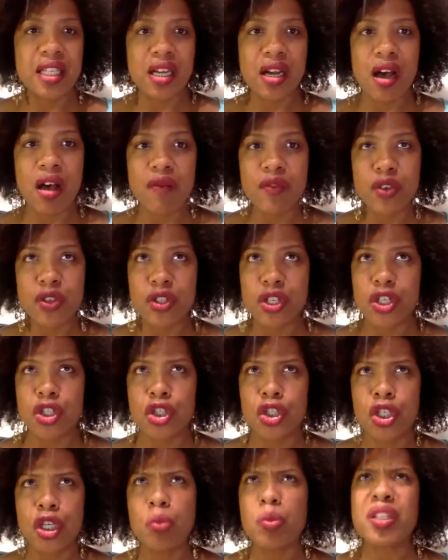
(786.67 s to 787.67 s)

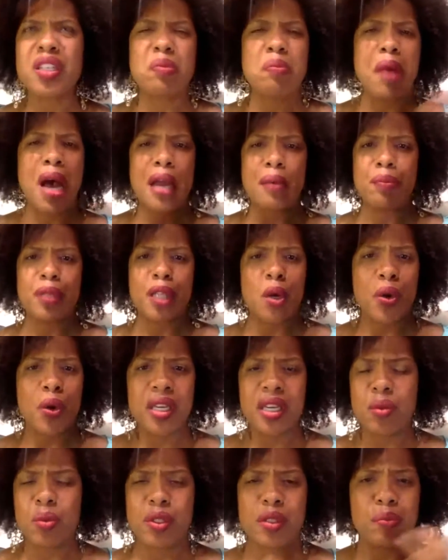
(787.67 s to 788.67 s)
conversation. It wasn't mind blowing.
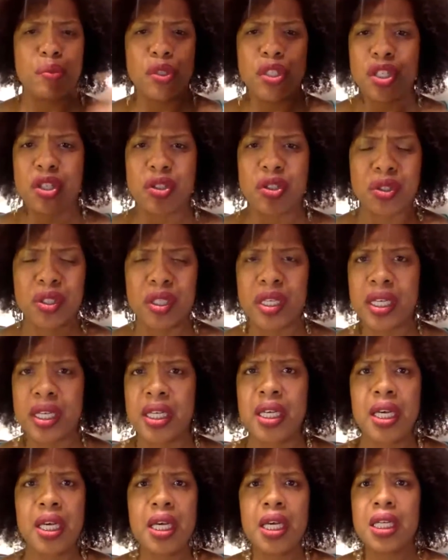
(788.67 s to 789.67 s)
He wasn't particularly
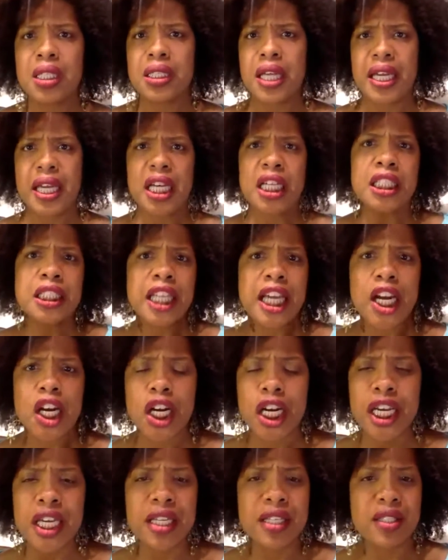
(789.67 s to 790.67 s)
like
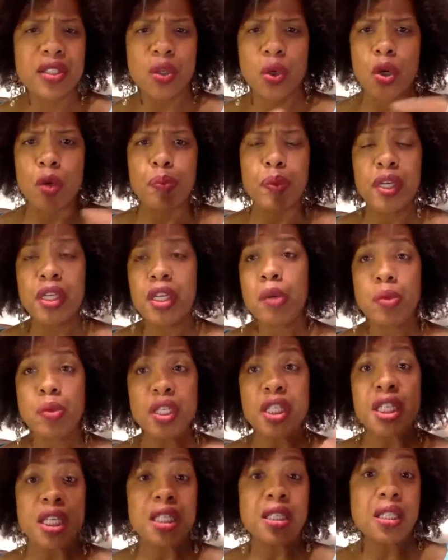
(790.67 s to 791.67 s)
hilarious but it was a
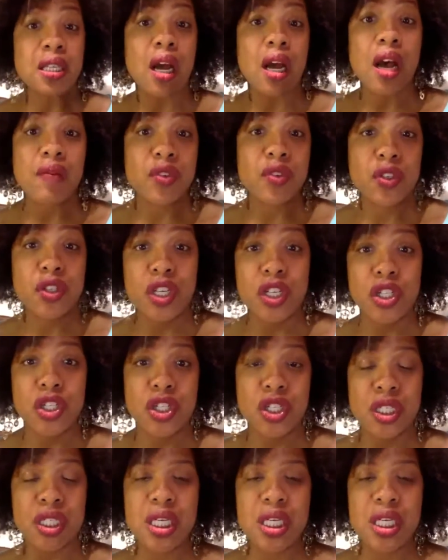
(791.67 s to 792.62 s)
decent conversation.